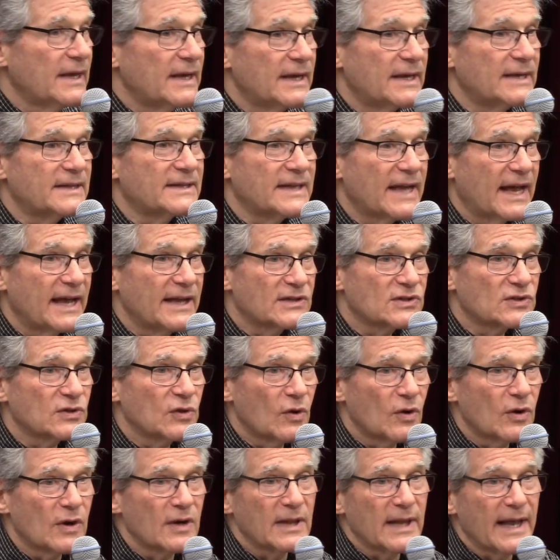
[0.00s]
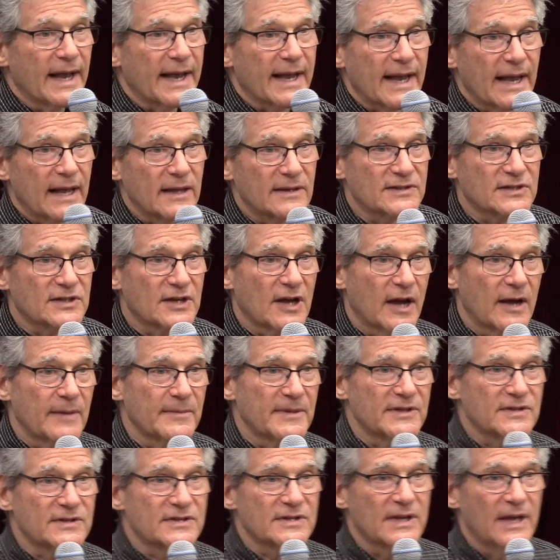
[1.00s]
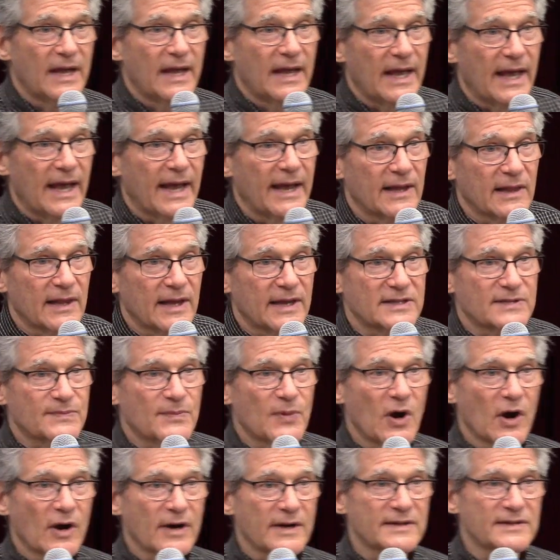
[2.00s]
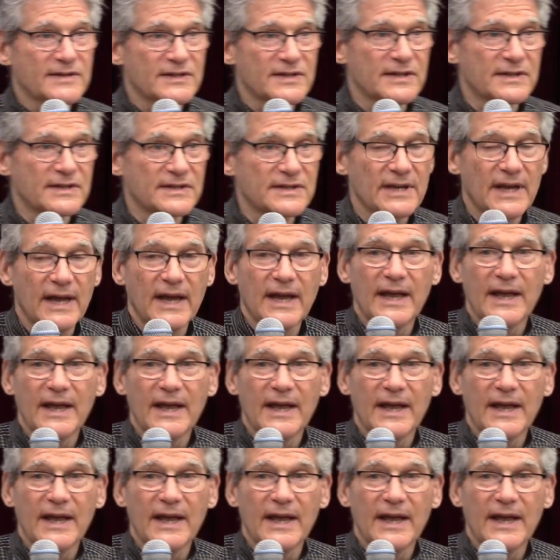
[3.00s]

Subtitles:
it takes longer, like Alzheimer's, ALS, Parkinson's.